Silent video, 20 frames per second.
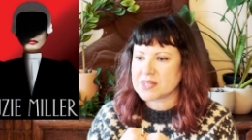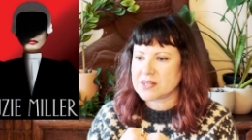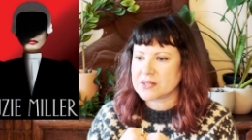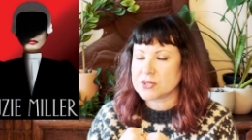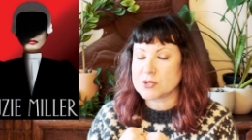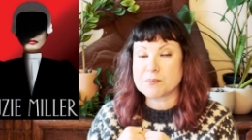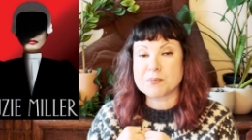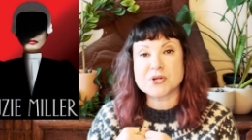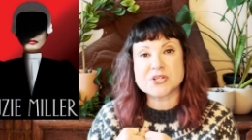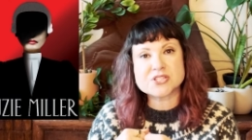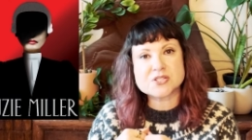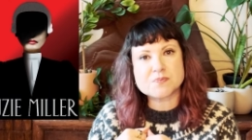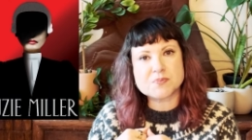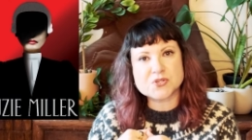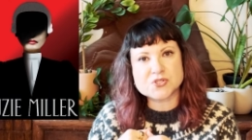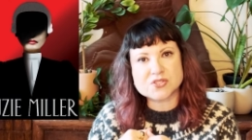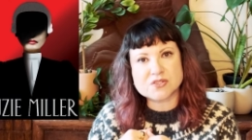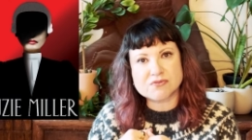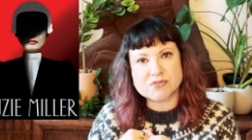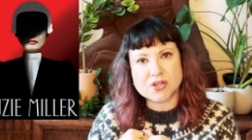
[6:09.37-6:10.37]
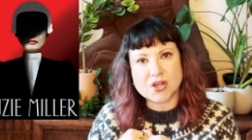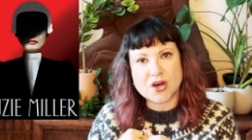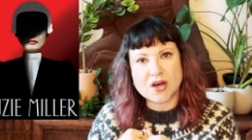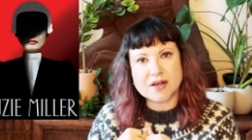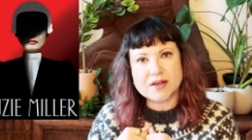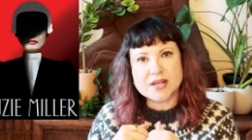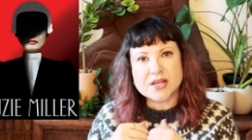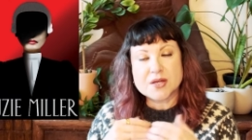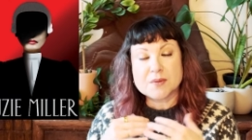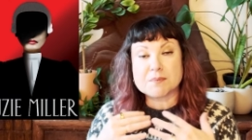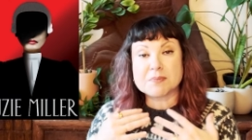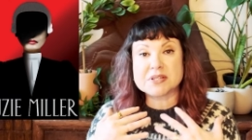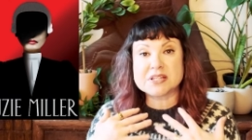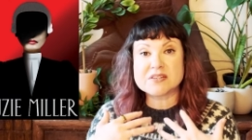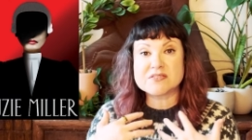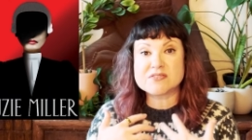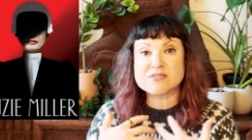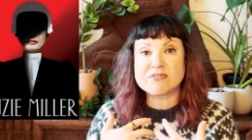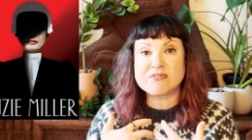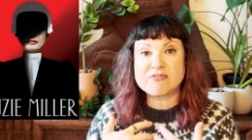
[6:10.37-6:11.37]
the principles of law,
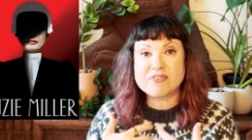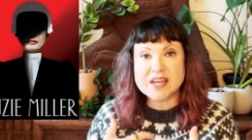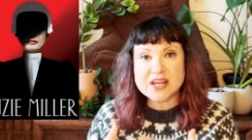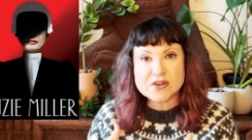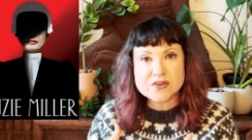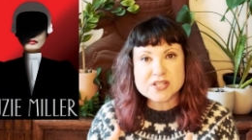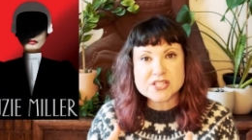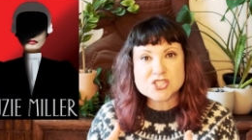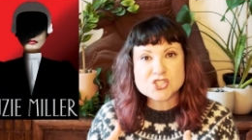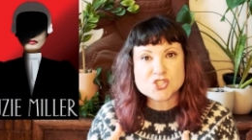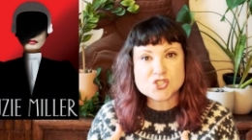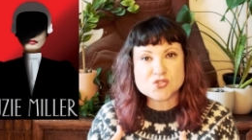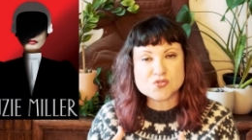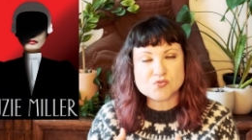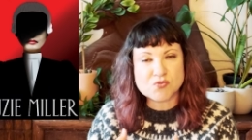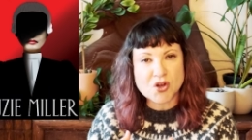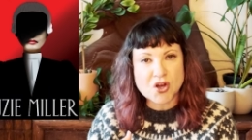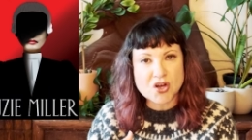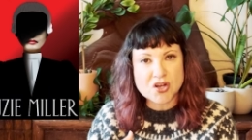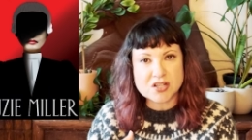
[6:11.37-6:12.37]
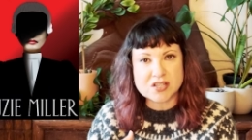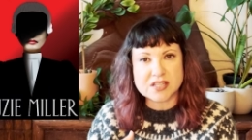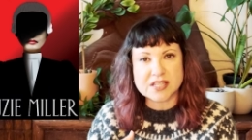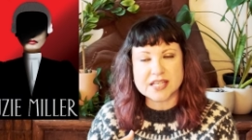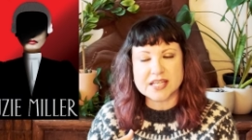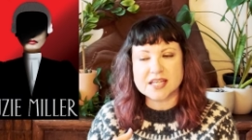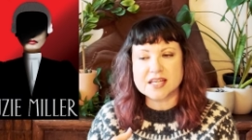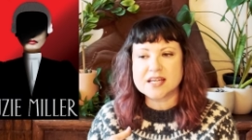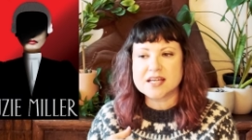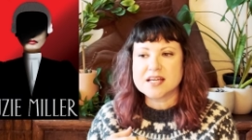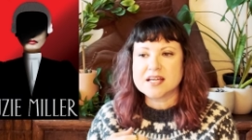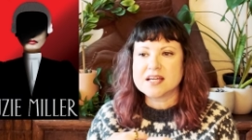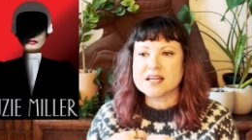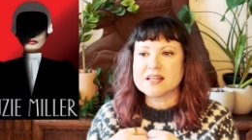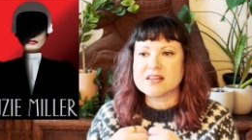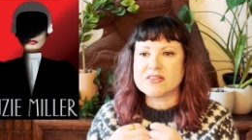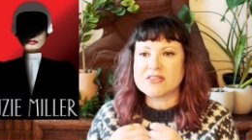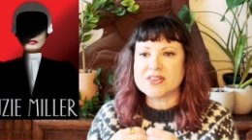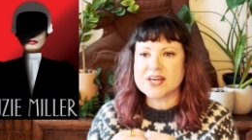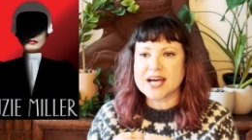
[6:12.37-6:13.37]
believes very strongly
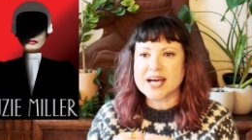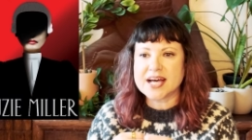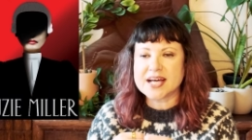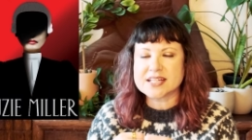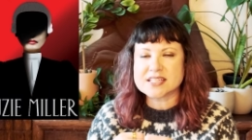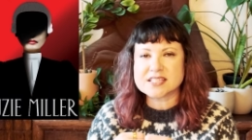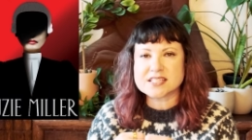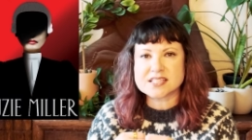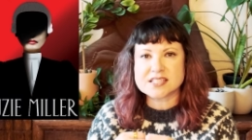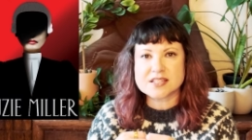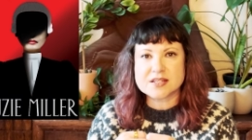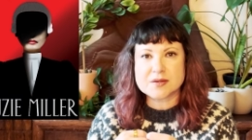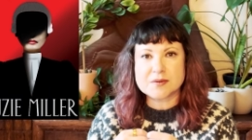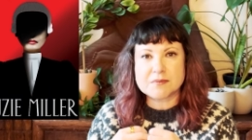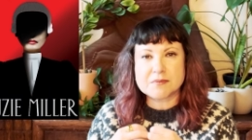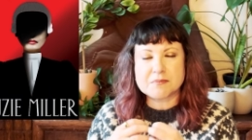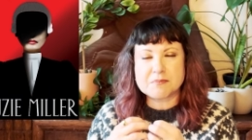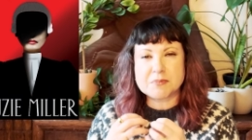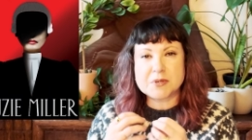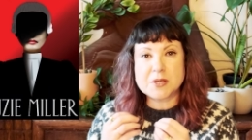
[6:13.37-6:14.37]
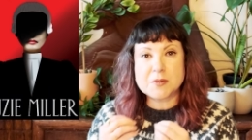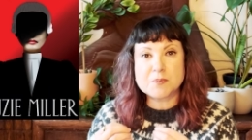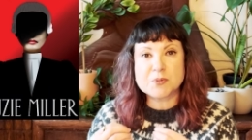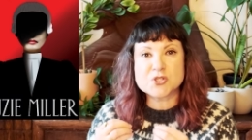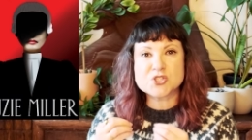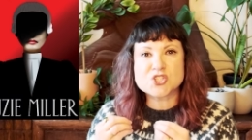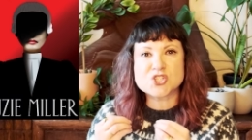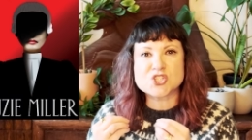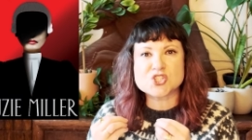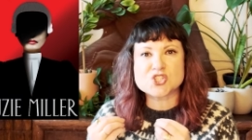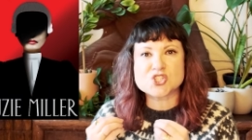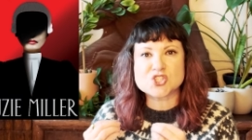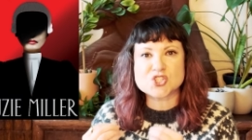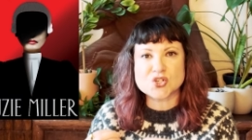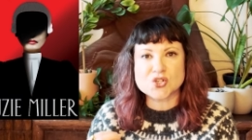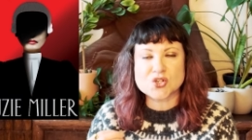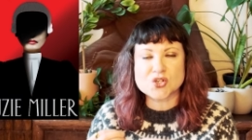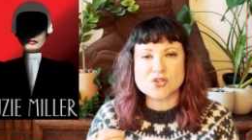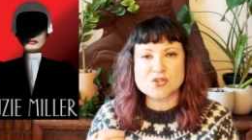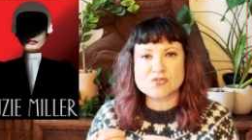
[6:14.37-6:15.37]
that people
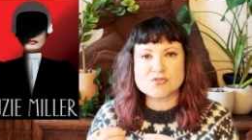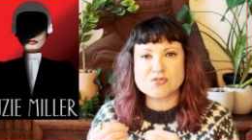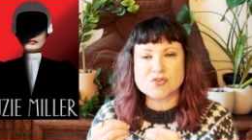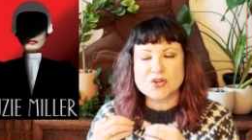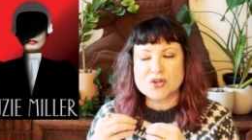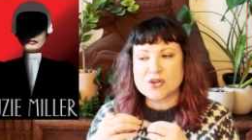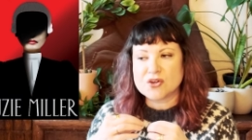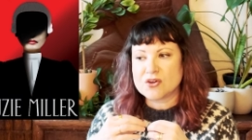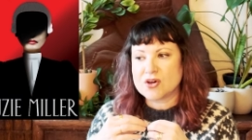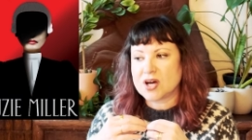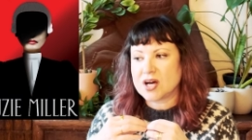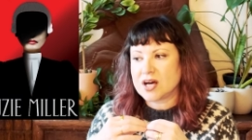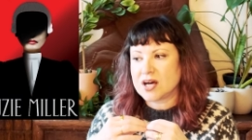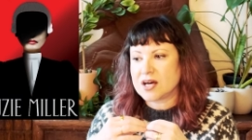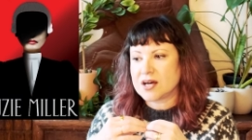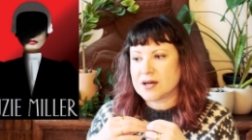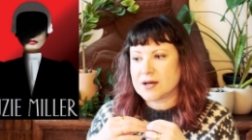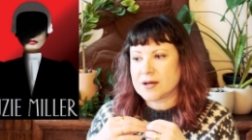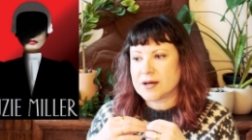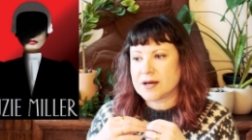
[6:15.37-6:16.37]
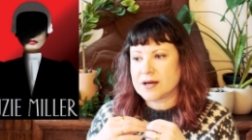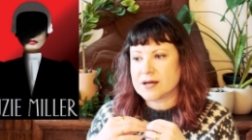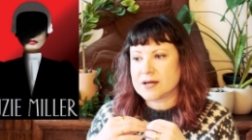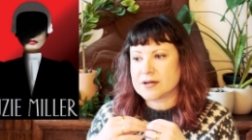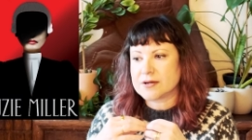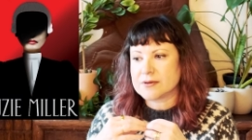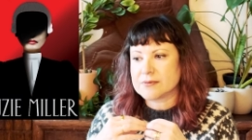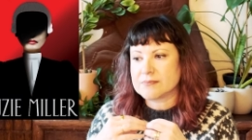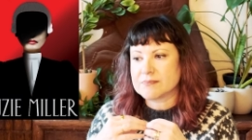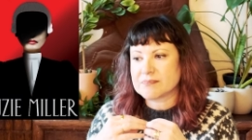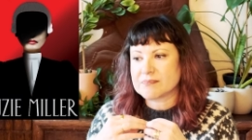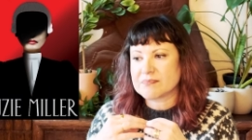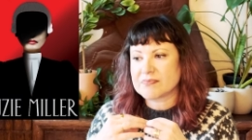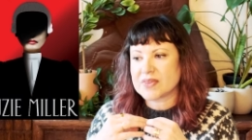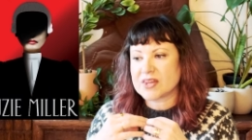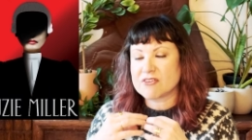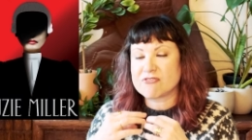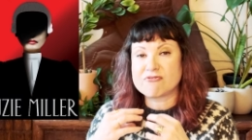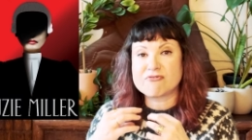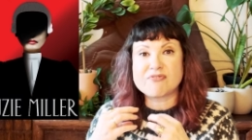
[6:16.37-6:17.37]
deserve uh, uh,
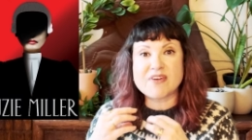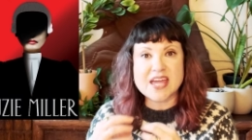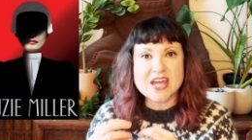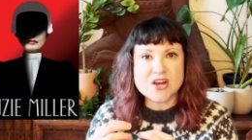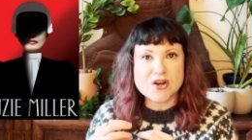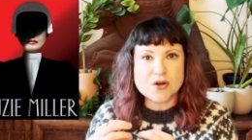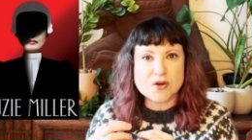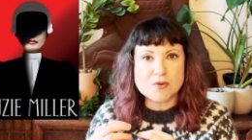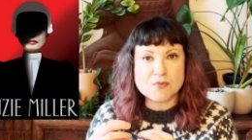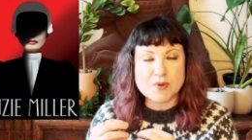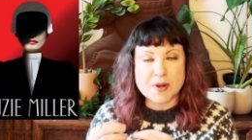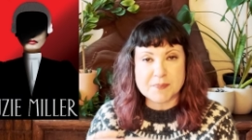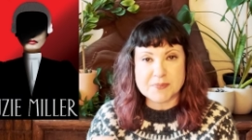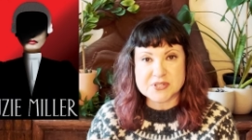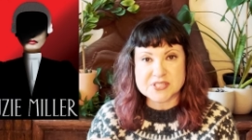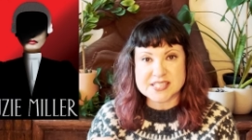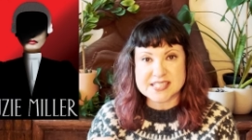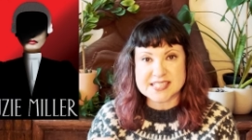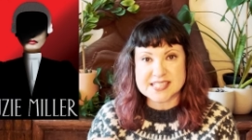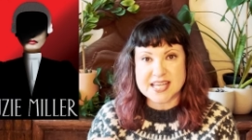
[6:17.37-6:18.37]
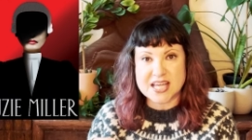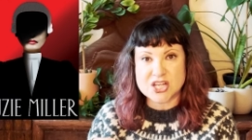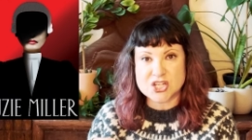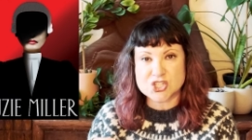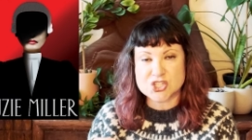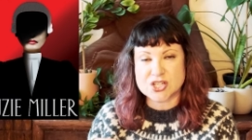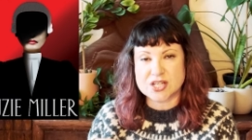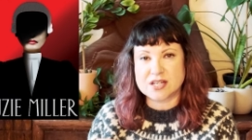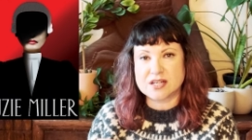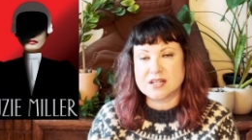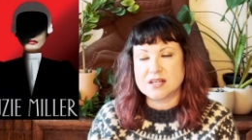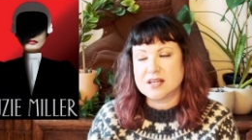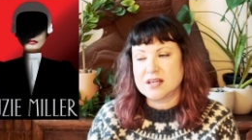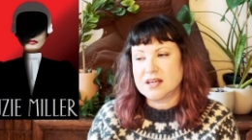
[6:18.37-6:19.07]
fair representation